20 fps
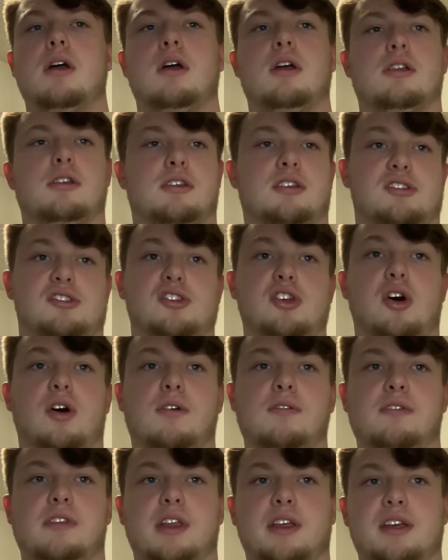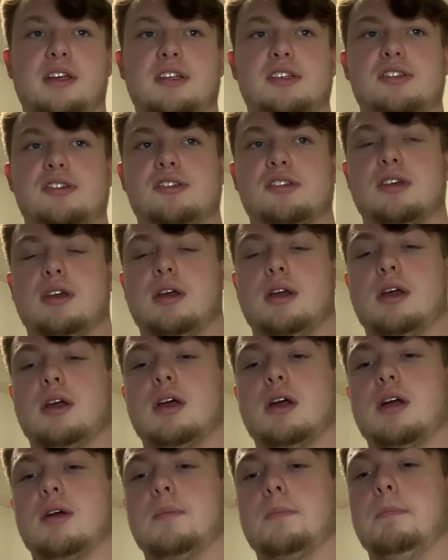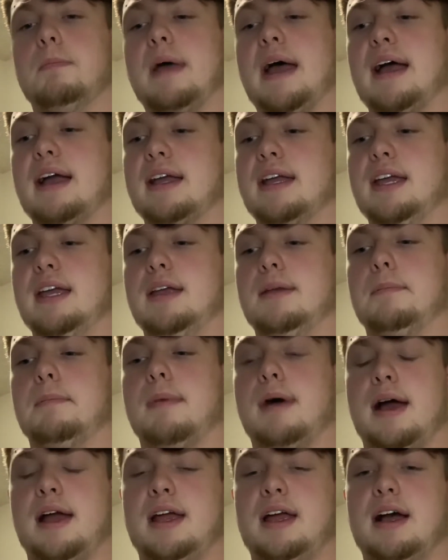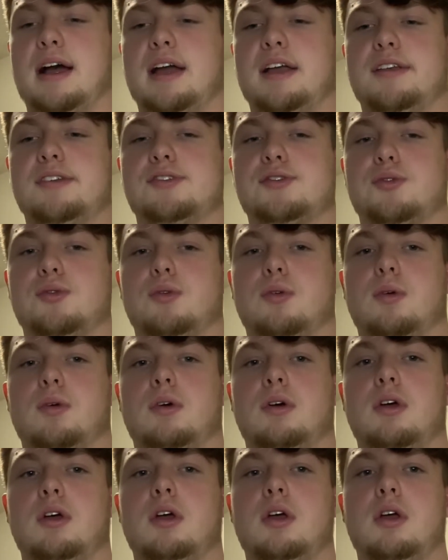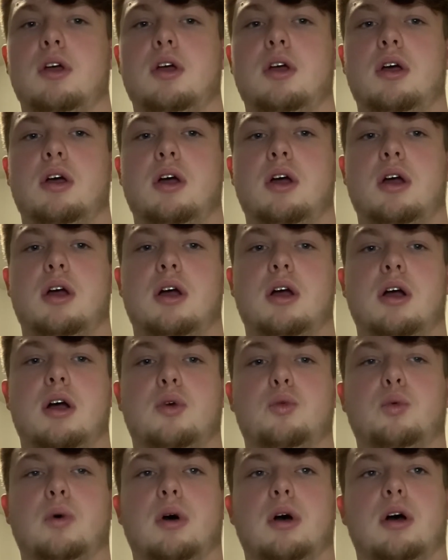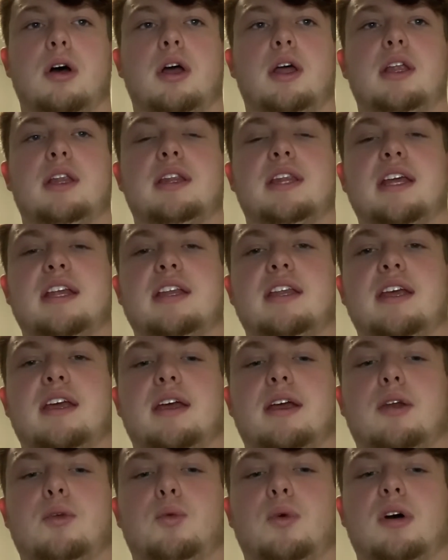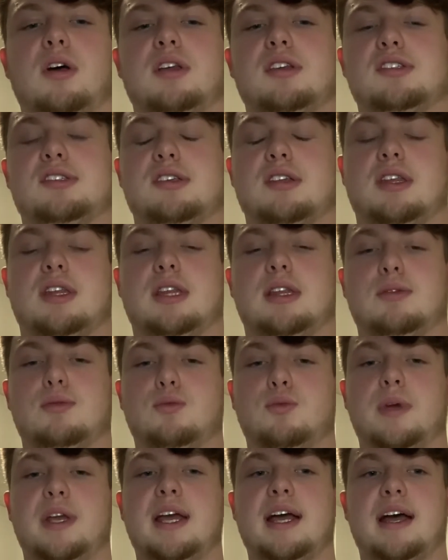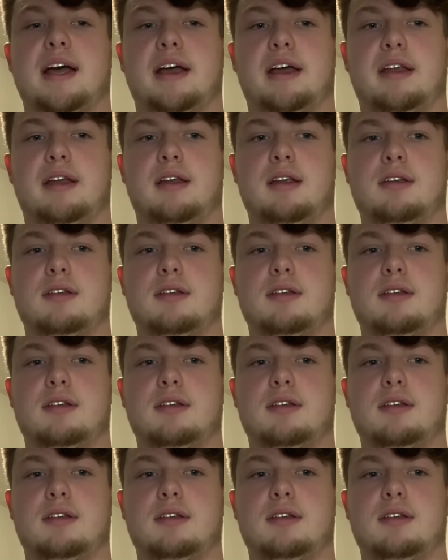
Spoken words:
To solve this, back in my high school, what they did was we had